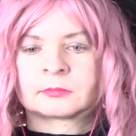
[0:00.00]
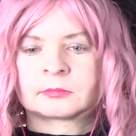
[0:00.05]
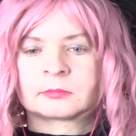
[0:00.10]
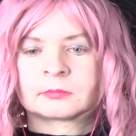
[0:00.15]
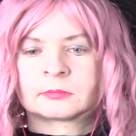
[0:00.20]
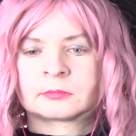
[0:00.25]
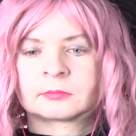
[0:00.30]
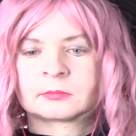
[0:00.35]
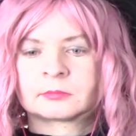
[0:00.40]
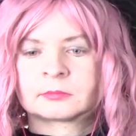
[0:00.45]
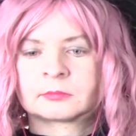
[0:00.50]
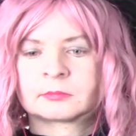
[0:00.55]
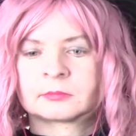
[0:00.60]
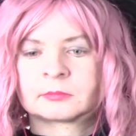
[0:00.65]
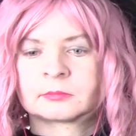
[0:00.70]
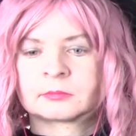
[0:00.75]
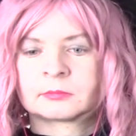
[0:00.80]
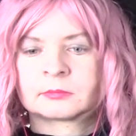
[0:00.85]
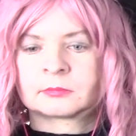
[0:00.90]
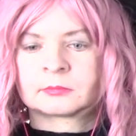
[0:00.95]
You're gonna be
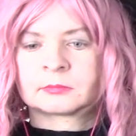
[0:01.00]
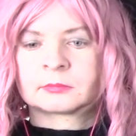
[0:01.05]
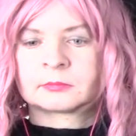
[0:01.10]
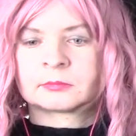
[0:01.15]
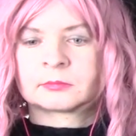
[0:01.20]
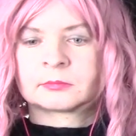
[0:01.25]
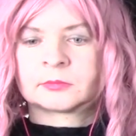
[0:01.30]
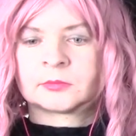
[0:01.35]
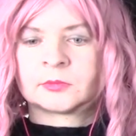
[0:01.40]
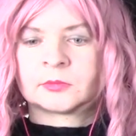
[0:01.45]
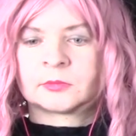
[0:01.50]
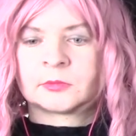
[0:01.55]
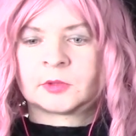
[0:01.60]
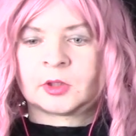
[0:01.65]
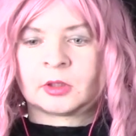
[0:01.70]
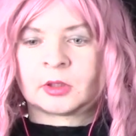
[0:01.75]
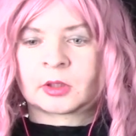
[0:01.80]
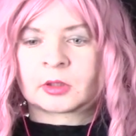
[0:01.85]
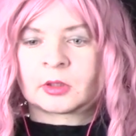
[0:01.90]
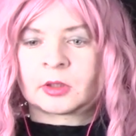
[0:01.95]
nice.
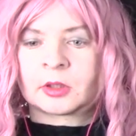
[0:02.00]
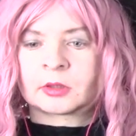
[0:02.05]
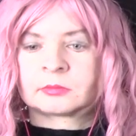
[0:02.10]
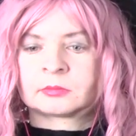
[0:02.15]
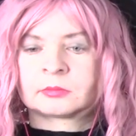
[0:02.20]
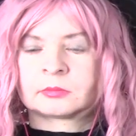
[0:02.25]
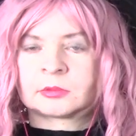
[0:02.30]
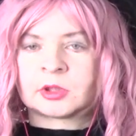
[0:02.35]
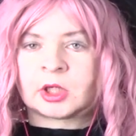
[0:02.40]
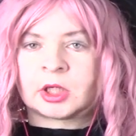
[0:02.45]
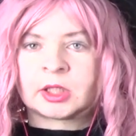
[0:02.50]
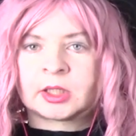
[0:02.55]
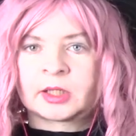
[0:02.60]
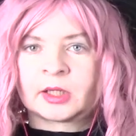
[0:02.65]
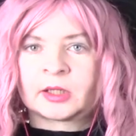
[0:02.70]
You're not gonna try and